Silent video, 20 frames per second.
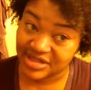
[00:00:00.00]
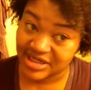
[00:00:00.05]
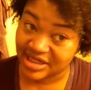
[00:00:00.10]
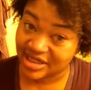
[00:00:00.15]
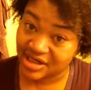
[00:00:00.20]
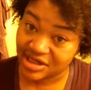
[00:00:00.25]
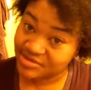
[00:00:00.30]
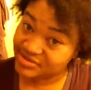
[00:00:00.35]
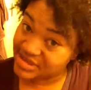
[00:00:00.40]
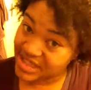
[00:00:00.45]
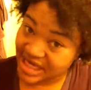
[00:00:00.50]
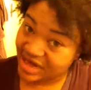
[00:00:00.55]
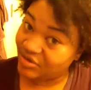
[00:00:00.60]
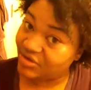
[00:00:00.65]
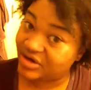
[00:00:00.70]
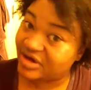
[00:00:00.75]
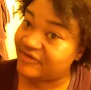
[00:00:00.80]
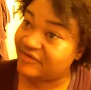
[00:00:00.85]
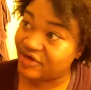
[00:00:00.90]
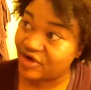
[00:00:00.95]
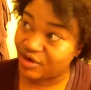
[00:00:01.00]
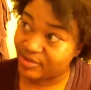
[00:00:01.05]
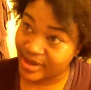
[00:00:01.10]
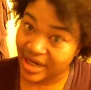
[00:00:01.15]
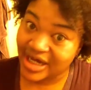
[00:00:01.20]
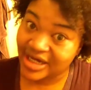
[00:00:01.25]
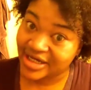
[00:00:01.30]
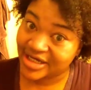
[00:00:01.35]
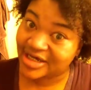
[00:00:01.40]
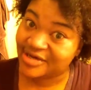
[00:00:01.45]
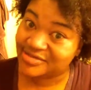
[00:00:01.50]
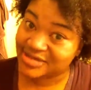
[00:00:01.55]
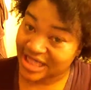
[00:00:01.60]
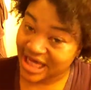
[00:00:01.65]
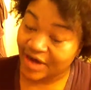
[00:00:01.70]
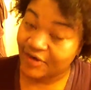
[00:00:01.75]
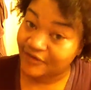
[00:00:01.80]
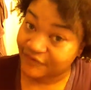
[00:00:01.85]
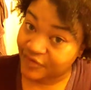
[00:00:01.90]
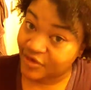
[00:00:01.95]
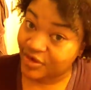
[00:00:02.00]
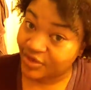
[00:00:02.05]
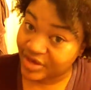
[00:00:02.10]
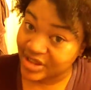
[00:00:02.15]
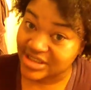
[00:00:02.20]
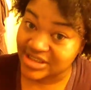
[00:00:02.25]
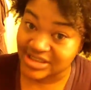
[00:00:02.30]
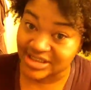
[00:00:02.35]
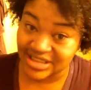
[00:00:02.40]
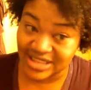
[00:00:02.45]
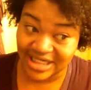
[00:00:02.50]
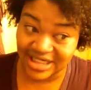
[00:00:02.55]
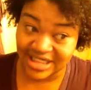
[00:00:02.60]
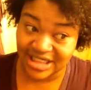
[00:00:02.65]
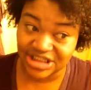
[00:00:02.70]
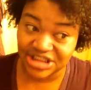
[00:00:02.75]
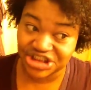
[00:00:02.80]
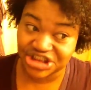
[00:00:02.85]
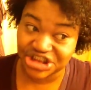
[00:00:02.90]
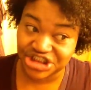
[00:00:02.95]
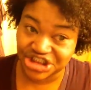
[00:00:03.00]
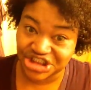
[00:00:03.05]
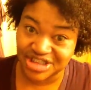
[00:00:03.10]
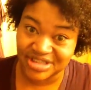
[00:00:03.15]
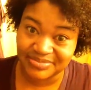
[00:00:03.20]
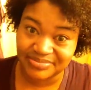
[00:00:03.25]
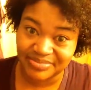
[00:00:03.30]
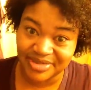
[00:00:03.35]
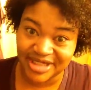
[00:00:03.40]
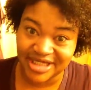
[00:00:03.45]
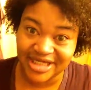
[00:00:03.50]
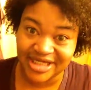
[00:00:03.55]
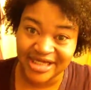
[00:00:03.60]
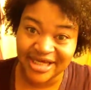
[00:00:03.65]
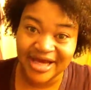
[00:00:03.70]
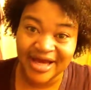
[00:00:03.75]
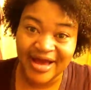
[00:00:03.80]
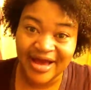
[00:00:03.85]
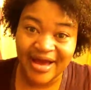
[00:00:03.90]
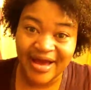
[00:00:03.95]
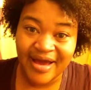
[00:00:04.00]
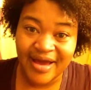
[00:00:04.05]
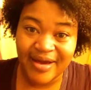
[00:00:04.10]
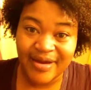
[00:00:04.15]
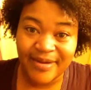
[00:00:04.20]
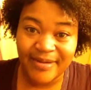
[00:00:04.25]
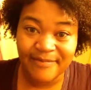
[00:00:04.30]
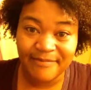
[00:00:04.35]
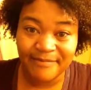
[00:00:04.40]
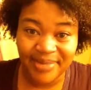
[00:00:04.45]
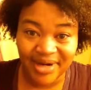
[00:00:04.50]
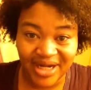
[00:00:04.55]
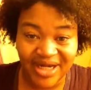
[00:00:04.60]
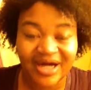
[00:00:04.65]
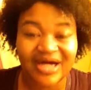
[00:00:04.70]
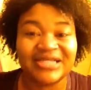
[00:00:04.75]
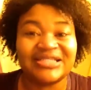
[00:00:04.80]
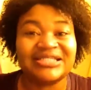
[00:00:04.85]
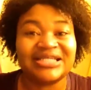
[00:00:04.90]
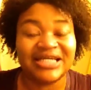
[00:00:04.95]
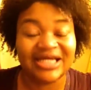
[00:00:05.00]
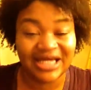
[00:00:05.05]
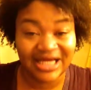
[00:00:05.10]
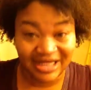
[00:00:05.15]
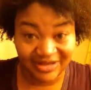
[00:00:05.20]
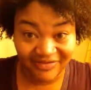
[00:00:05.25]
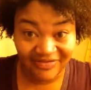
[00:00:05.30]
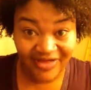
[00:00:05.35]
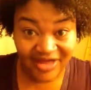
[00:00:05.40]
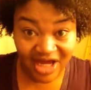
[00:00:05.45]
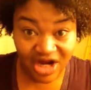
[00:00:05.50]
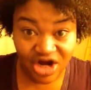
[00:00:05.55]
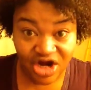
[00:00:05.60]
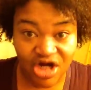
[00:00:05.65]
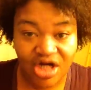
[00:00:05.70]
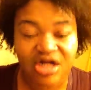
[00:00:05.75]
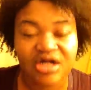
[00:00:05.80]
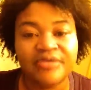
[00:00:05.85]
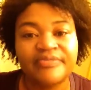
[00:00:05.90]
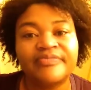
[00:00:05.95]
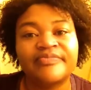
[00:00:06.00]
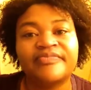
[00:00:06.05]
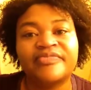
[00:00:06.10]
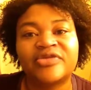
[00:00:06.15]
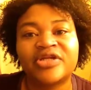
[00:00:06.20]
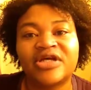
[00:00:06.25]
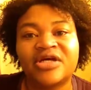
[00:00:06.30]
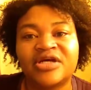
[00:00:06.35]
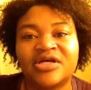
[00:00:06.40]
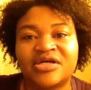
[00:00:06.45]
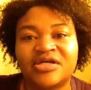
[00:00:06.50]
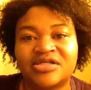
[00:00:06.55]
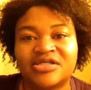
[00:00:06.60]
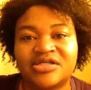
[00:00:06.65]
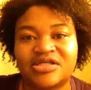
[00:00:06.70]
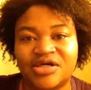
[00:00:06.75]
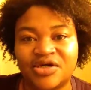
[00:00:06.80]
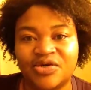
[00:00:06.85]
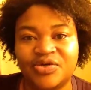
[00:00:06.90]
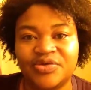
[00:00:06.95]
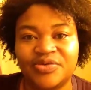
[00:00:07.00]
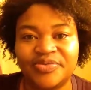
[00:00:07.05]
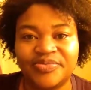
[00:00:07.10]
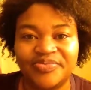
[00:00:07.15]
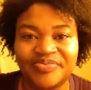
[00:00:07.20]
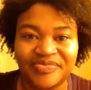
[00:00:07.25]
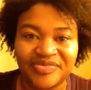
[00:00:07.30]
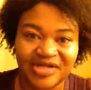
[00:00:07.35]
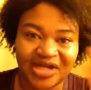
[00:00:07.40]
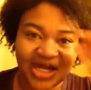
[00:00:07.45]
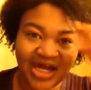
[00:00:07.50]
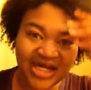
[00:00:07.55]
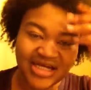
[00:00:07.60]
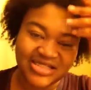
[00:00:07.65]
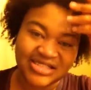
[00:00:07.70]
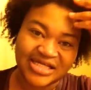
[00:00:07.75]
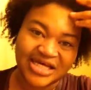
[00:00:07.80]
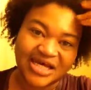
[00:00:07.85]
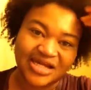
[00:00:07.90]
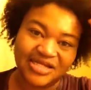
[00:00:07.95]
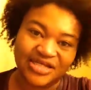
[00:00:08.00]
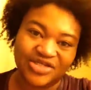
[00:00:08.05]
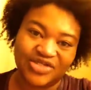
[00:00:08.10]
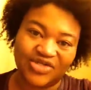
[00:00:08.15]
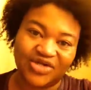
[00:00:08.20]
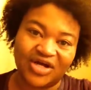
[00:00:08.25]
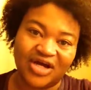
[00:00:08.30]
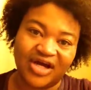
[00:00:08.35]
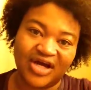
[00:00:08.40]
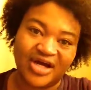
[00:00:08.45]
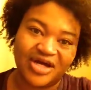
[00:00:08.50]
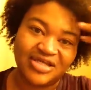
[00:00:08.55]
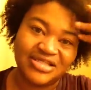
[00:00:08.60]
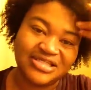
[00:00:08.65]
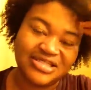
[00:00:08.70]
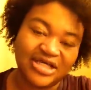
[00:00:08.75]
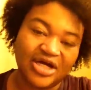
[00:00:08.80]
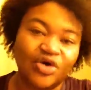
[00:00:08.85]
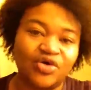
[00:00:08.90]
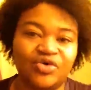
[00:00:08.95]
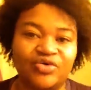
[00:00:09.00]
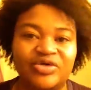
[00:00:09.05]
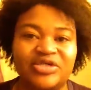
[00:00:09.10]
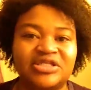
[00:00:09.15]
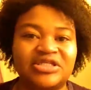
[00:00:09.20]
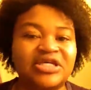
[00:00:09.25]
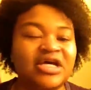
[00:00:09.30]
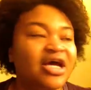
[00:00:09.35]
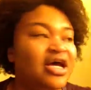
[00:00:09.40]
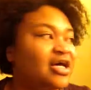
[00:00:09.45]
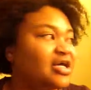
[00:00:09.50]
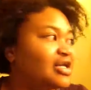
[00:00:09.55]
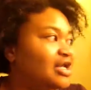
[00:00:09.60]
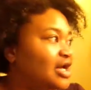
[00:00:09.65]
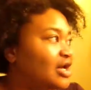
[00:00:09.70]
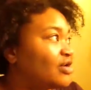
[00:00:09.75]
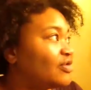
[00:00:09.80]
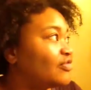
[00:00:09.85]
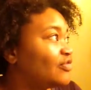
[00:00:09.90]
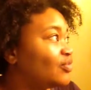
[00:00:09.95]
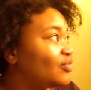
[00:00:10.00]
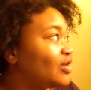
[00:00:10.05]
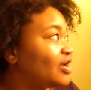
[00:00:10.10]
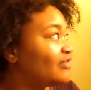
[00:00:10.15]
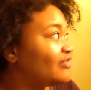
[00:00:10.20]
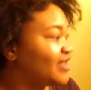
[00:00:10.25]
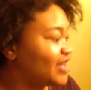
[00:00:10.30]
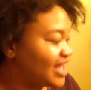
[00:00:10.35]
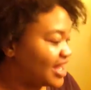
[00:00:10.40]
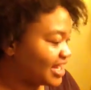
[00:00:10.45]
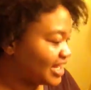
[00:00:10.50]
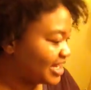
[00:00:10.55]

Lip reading: that comes out of your body comes out for a reason, that it shouldn't be blocked in there. So I decided to try deodorants. Now the one that I